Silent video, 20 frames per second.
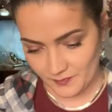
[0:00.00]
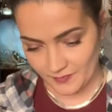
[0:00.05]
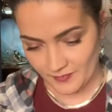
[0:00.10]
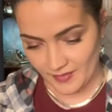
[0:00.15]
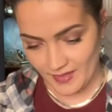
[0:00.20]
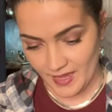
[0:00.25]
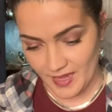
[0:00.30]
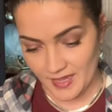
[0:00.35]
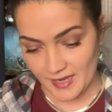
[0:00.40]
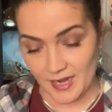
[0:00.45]

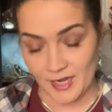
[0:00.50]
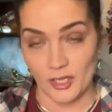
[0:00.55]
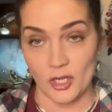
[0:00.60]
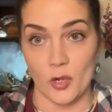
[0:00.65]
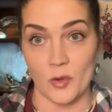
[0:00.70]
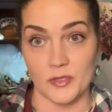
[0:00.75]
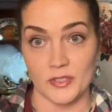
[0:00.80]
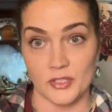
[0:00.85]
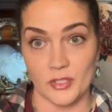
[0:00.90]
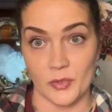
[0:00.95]
Then I
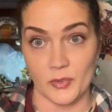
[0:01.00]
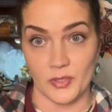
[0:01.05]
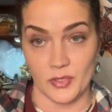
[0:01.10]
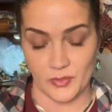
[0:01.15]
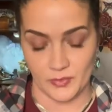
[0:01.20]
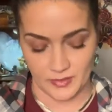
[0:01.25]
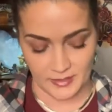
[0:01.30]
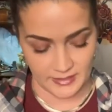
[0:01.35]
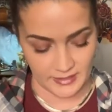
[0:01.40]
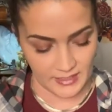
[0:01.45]
know it's so
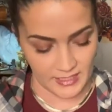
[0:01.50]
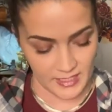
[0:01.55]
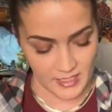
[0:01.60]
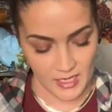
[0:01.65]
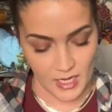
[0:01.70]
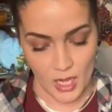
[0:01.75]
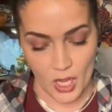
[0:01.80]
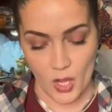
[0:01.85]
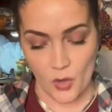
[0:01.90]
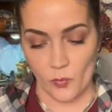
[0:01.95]
cute, isn't it?
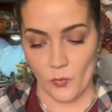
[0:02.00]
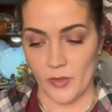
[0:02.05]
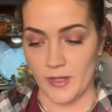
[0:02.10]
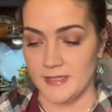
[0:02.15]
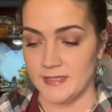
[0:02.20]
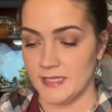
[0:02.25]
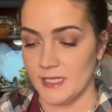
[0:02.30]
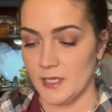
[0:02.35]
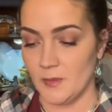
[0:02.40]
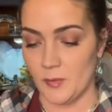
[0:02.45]
We
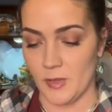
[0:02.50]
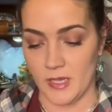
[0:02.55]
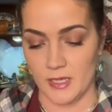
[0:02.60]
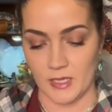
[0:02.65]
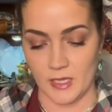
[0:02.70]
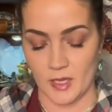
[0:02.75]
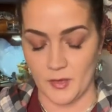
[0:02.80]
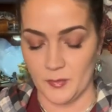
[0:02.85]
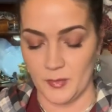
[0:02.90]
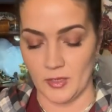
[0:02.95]
did pick
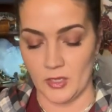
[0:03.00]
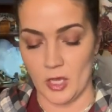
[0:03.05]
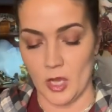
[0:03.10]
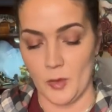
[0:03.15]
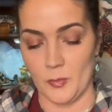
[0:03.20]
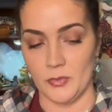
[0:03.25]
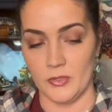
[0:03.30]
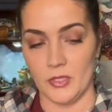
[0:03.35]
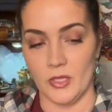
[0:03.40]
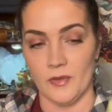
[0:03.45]
up a
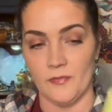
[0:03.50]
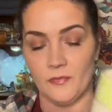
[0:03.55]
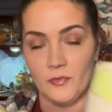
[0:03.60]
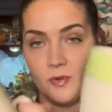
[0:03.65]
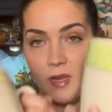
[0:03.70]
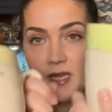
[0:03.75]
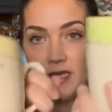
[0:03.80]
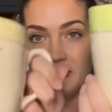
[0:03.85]
couple of Ray